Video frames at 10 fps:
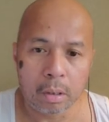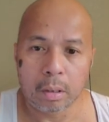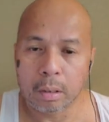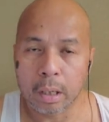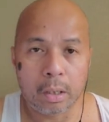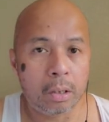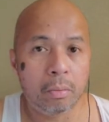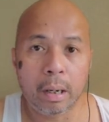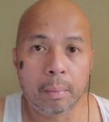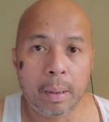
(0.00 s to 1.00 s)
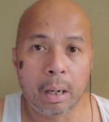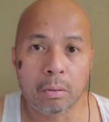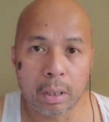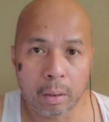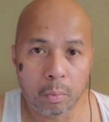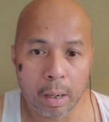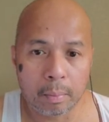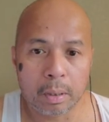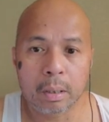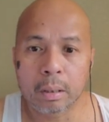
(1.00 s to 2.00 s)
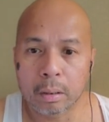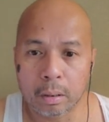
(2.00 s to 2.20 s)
Set 2, 80 pounds, 8 reps,